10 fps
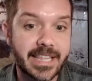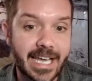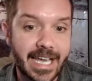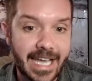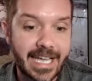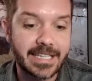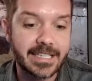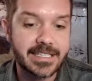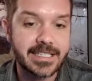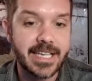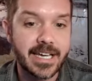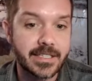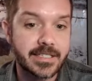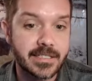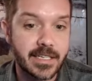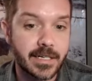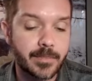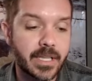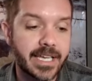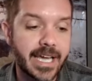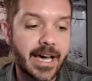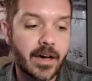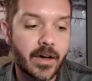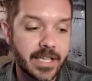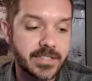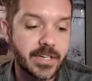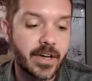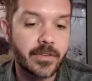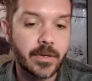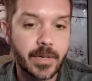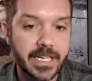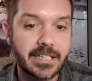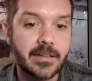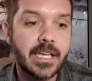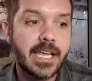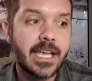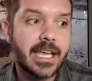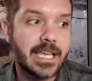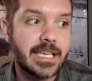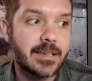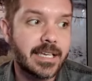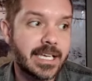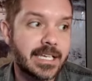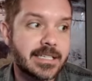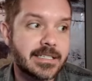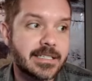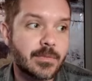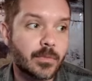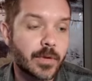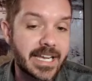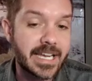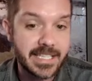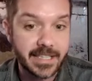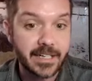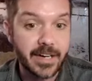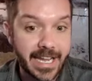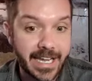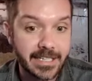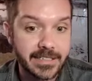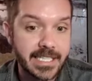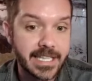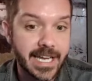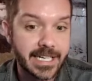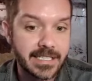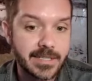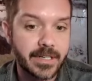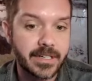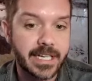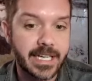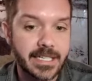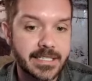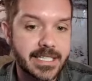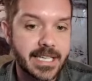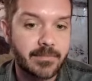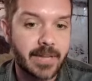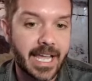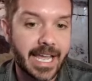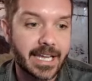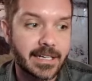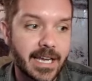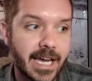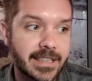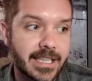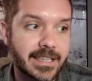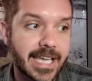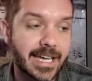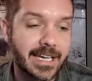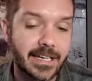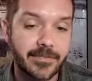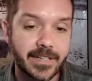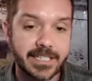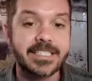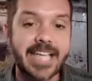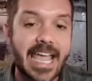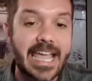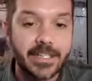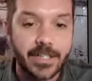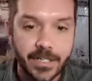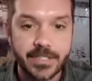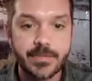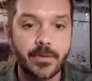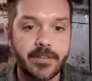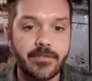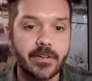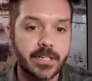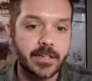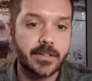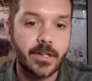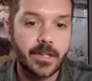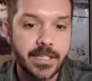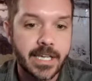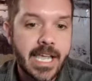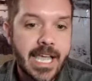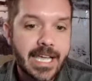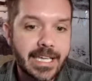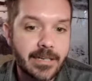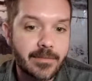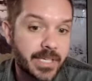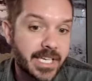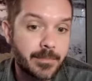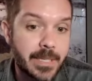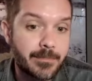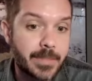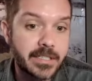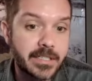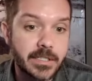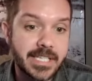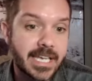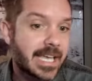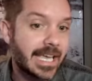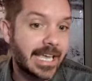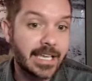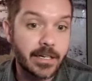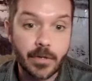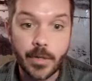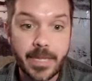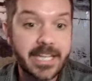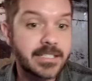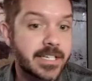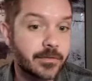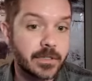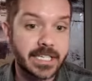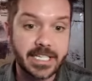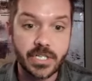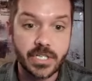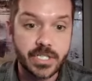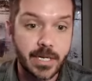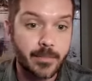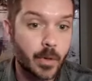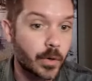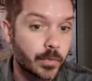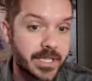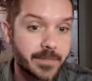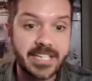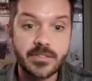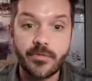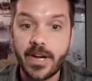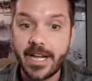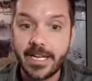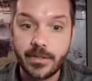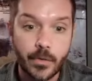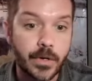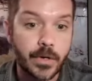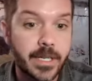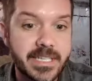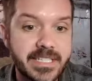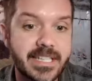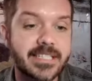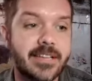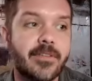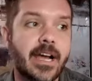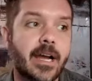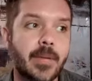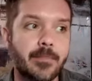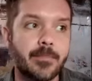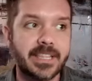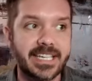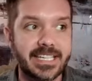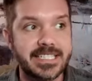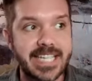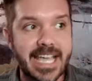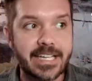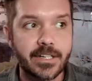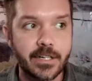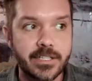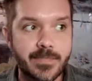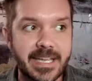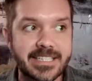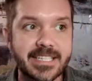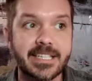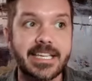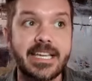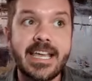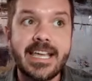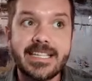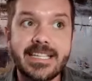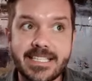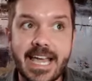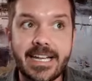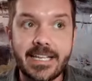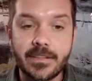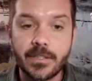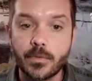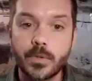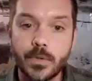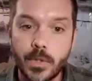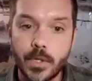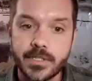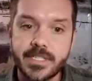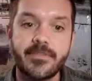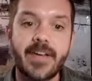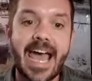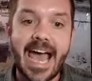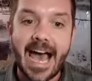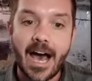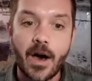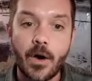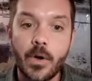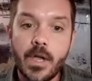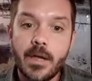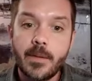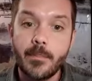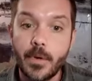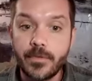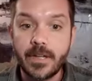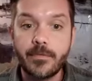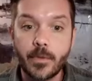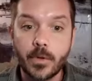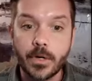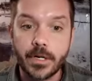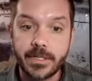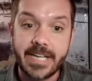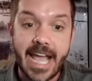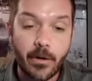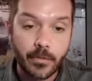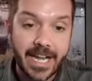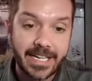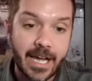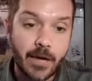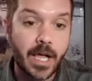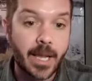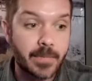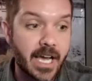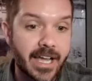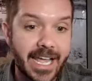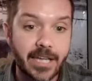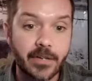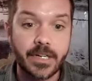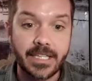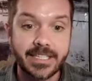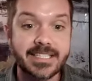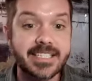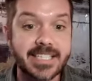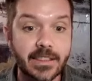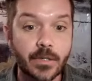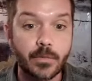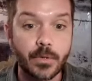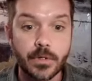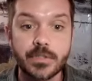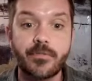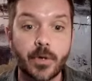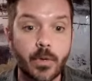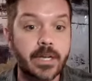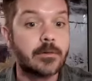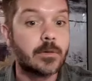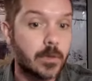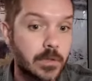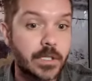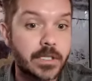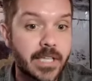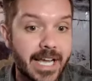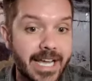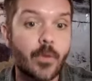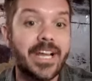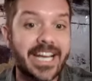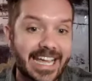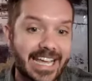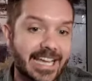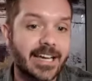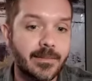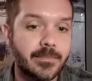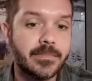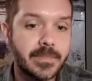that hey, this is how this is going to play out, and so everybody is raising their hand to that experience and and i think that kind of container is what i've heard it called can can be built in a romantic relationship or with a best friend or in a business right. environment. But the container is basically setting the rules of how moving forward now right now while i'm not angry let's set the rules for what it will look like when i am